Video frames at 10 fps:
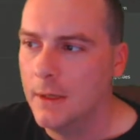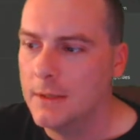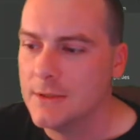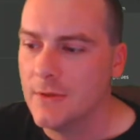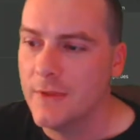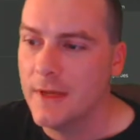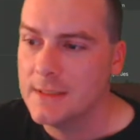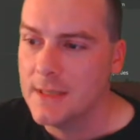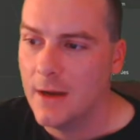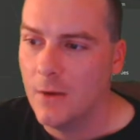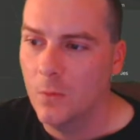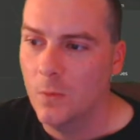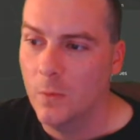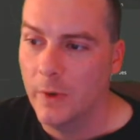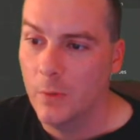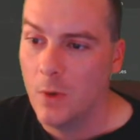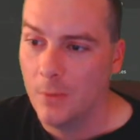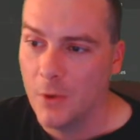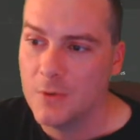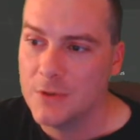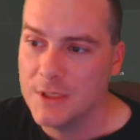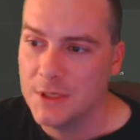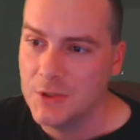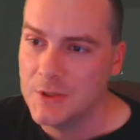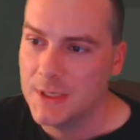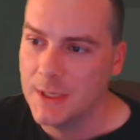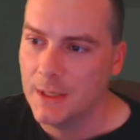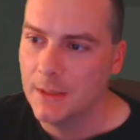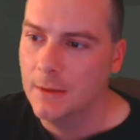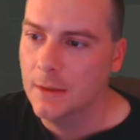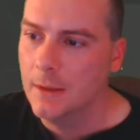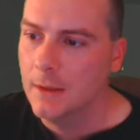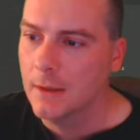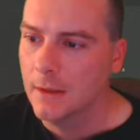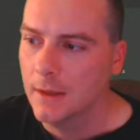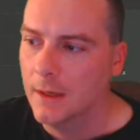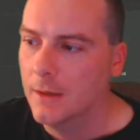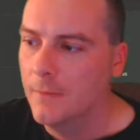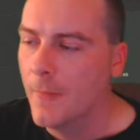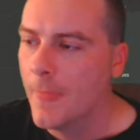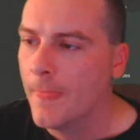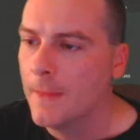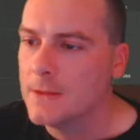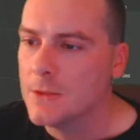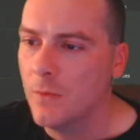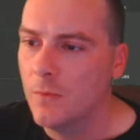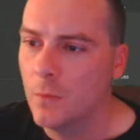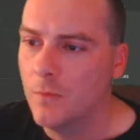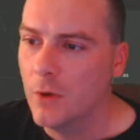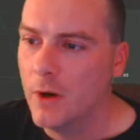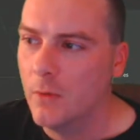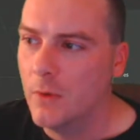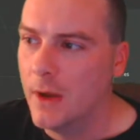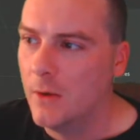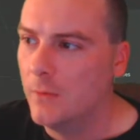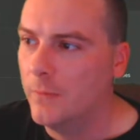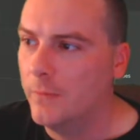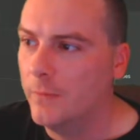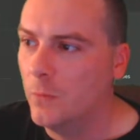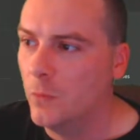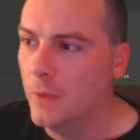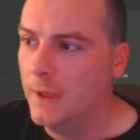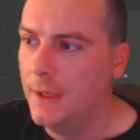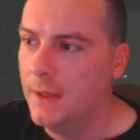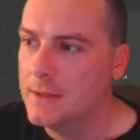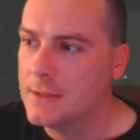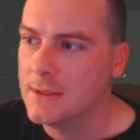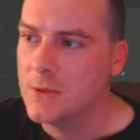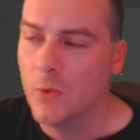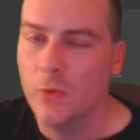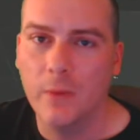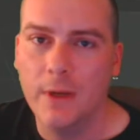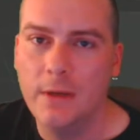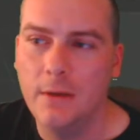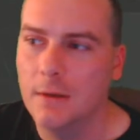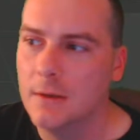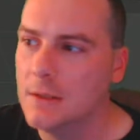So that's how I'm going to teach you today. Okay, so we've got our rig here, so it's called a rig.